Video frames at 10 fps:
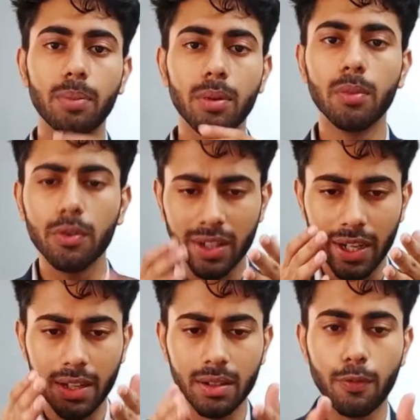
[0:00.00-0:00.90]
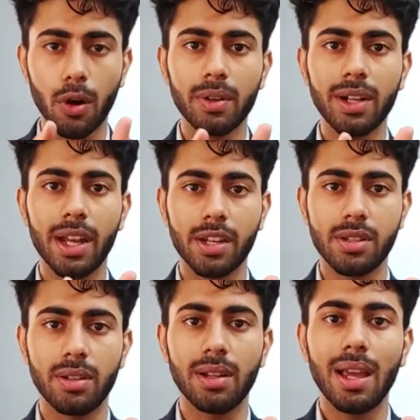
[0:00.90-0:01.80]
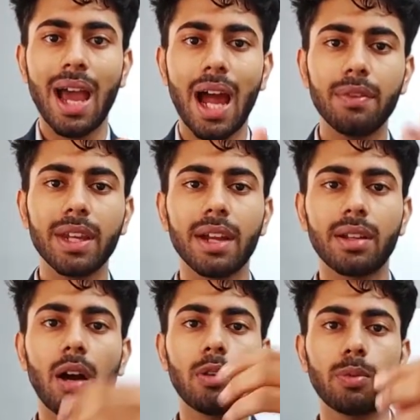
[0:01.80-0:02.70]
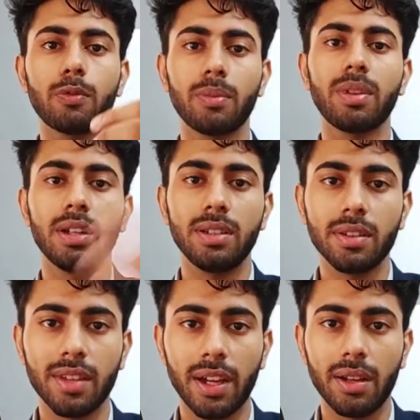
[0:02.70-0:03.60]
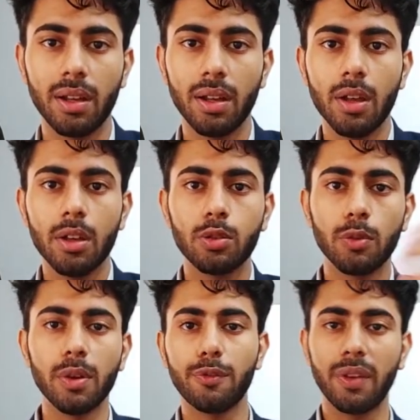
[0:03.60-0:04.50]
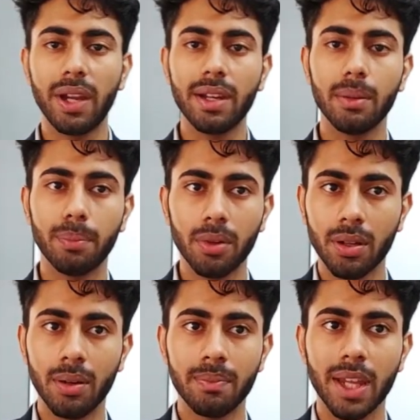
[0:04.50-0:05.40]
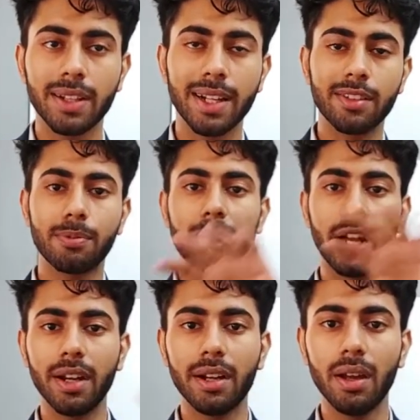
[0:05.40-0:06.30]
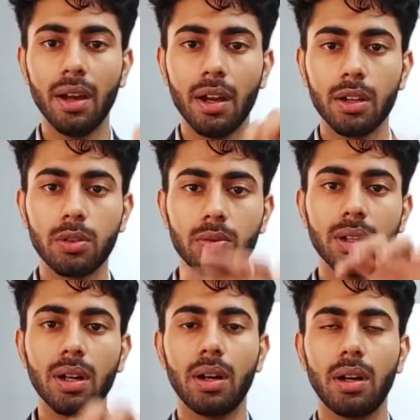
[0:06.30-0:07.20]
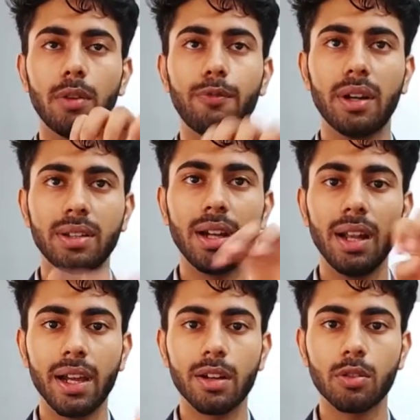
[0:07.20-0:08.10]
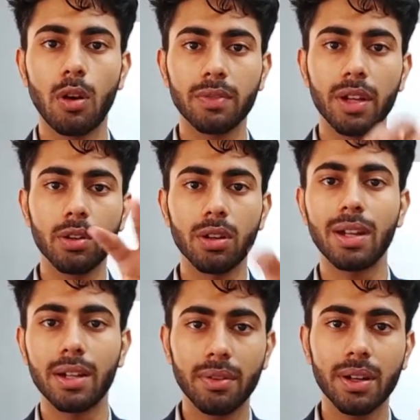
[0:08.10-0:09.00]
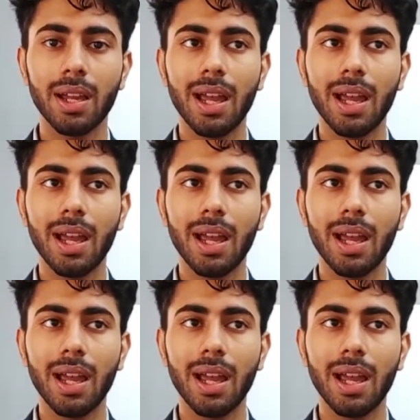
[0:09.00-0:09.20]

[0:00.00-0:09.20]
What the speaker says: moves ahead in the forward direction, and we get output from the other side. So we feed input, it gets spreaded to the further layers of the neural network,